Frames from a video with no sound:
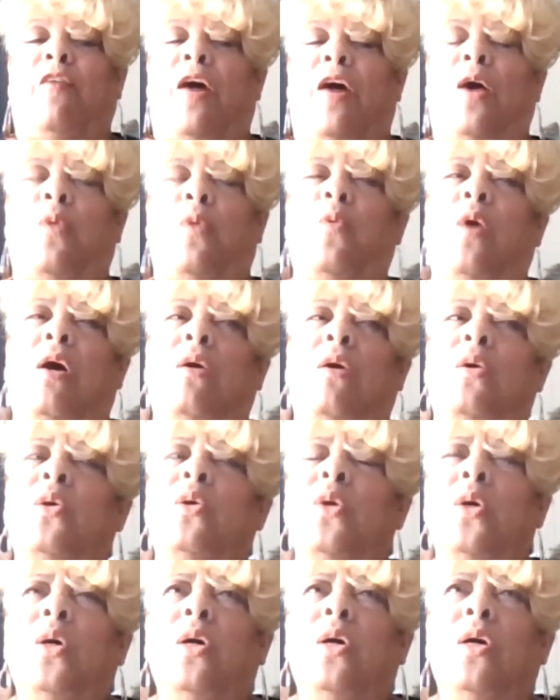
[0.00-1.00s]
out, well,
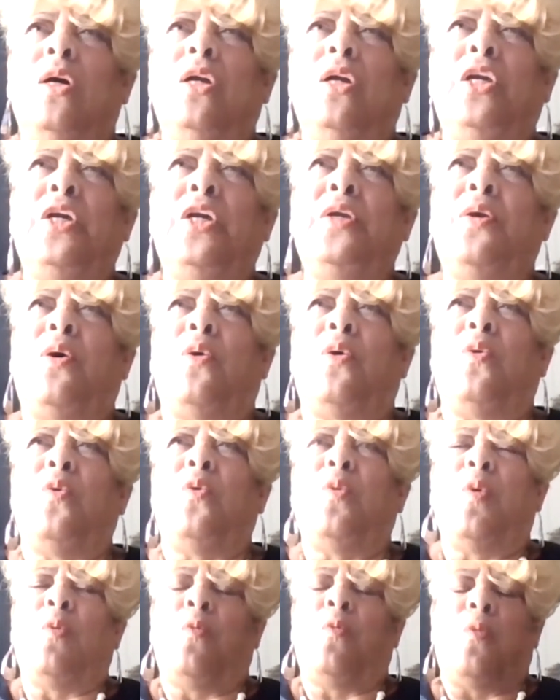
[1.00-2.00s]

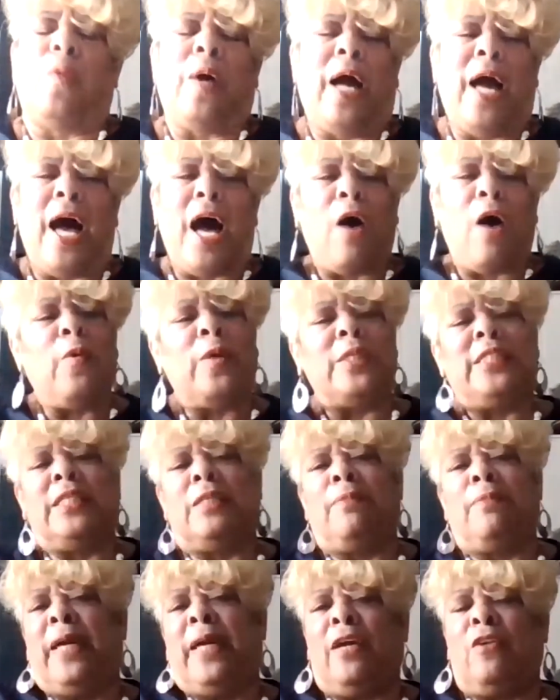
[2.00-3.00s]
how was
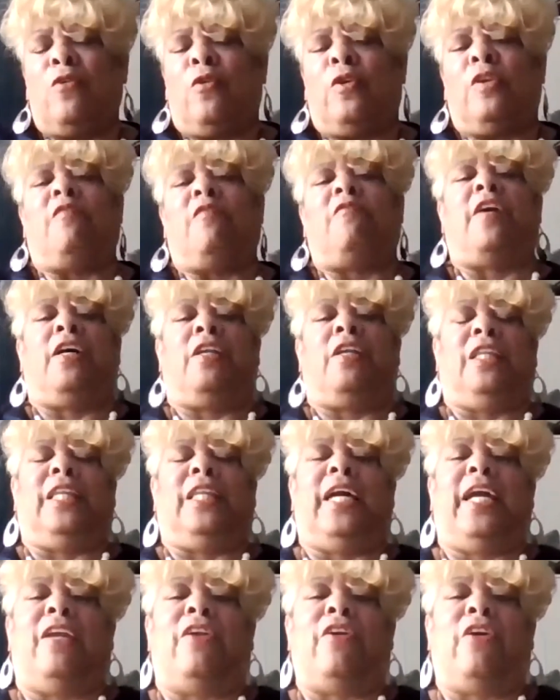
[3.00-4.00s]
it being on the
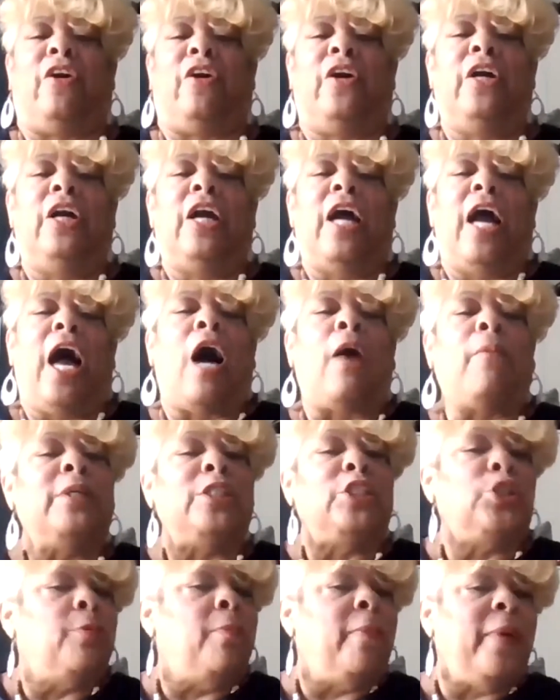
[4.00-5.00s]
ventilator? How
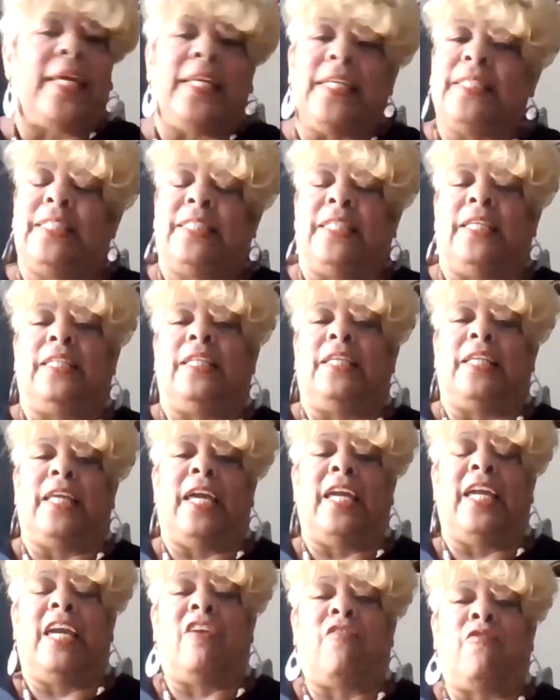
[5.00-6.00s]
much medicine did
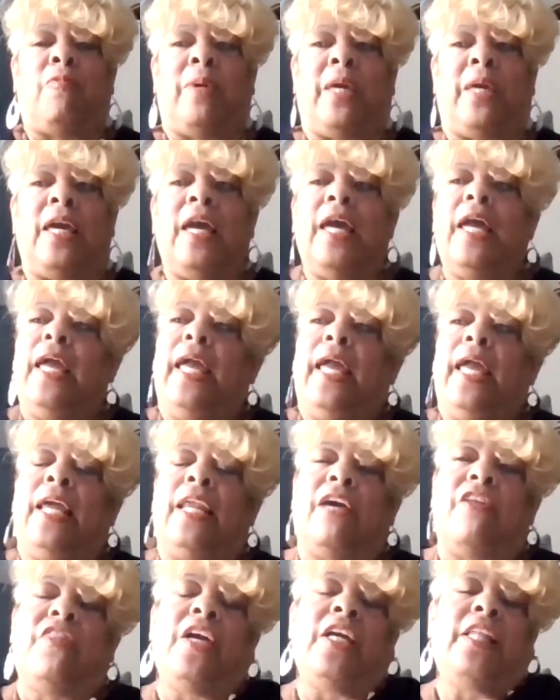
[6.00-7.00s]
they give me? And
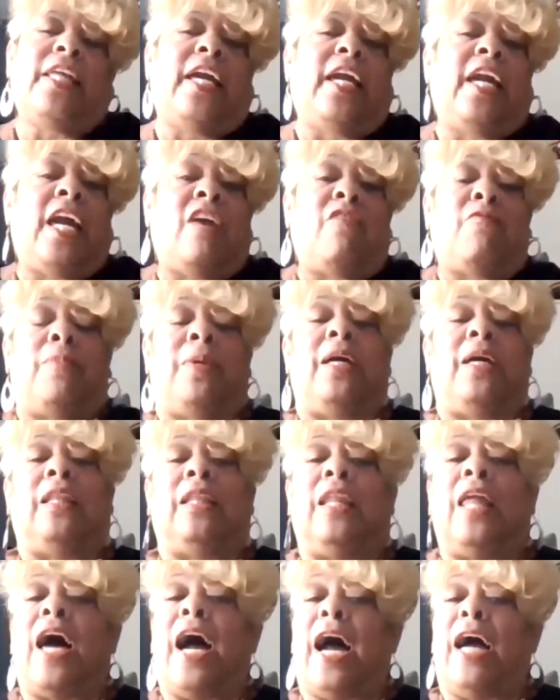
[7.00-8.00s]
I think they gave me a
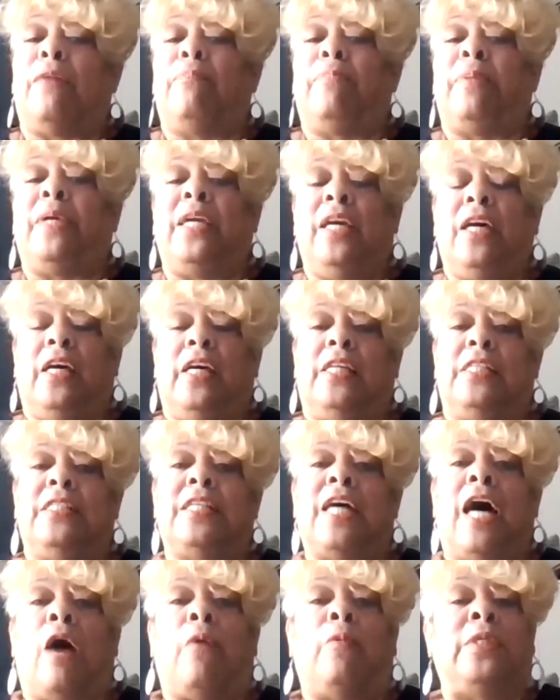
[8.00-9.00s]
lot because
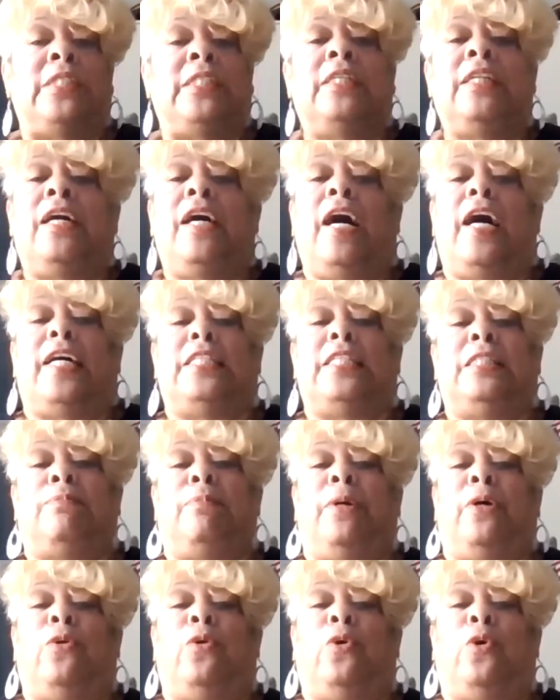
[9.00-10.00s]
I was in a
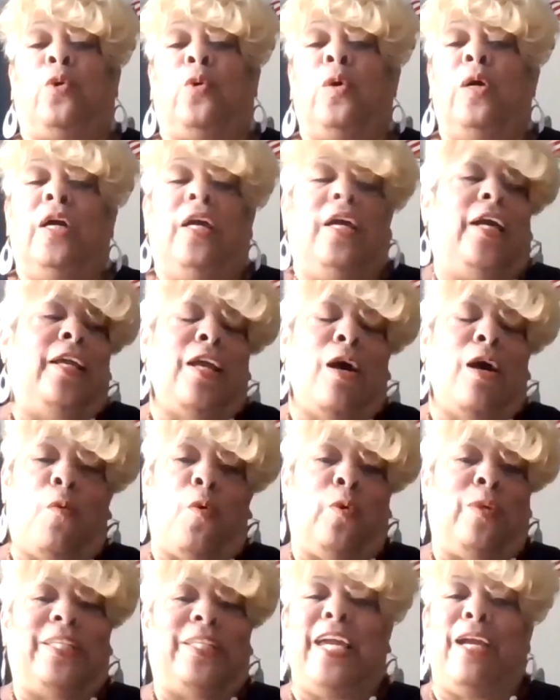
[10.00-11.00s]
hospital, and I
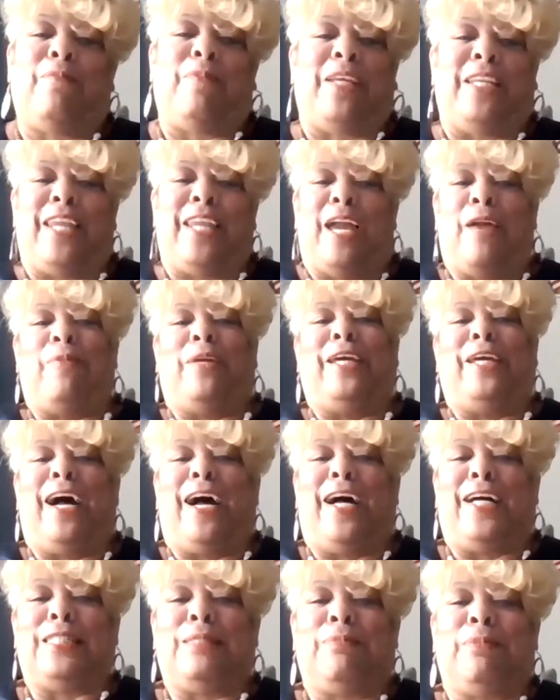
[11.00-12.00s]
won't name the name of the
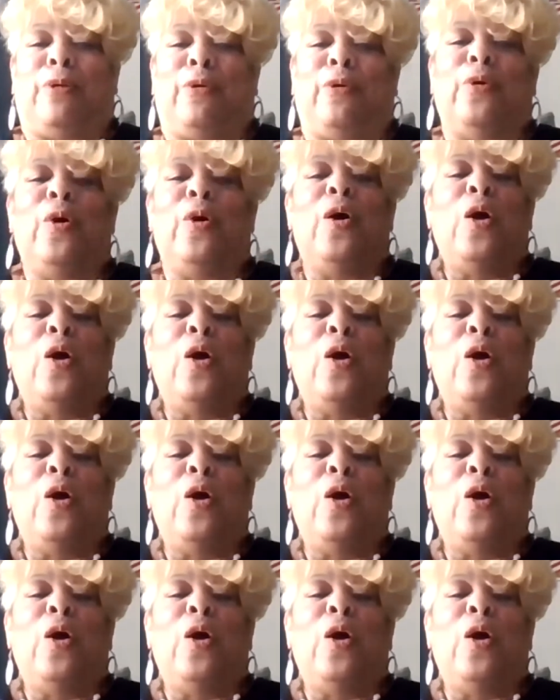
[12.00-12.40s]
hospital,